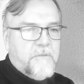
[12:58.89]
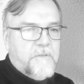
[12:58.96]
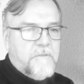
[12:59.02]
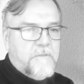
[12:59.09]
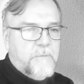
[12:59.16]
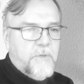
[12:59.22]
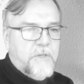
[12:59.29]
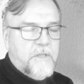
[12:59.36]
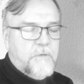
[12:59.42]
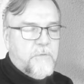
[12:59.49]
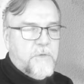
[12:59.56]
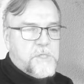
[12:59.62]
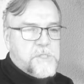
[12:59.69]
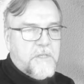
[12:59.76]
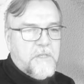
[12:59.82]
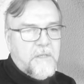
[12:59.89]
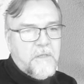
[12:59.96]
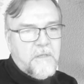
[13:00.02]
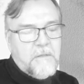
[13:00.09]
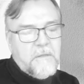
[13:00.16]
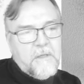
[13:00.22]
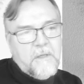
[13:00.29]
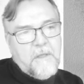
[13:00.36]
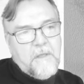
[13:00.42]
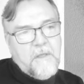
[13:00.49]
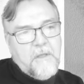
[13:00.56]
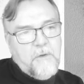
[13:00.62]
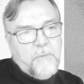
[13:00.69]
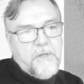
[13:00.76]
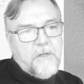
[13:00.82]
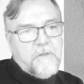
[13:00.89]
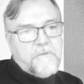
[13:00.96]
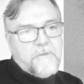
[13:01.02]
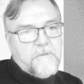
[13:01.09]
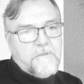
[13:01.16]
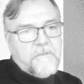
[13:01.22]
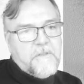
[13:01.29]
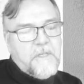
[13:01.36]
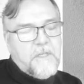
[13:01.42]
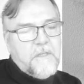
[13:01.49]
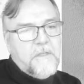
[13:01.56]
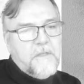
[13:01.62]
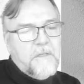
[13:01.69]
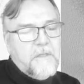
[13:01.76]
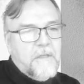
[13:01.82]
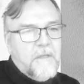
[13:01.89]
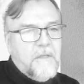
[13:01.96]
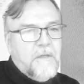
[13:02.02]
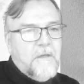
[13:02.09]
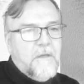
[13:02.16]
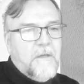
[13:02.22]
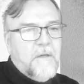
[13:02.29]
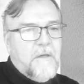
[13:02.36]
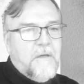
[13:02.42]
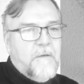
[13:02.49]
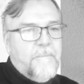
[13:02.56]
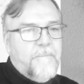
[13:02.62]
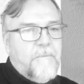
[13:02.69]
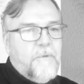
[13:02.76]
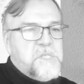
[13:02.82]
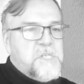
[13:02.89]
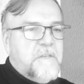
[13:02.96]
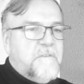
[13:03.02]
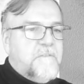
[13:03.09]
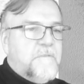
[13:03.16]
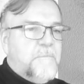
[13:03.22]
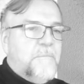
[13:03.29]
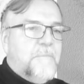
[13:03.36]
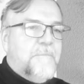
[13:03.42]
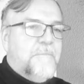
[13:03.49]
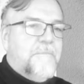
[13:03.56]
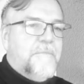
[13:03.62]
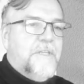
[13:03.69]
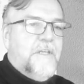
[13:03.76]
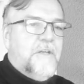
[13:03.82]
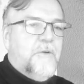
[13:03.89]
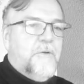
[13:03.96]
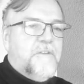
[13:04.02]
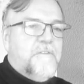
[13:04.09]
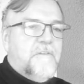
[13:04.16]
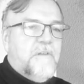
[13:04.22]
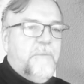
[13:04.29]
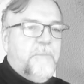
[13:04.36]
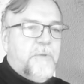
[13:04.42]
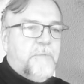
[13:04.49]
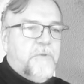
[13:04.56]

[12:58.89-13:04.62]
So this is the body equation, and then we also say, which is, it's a little bit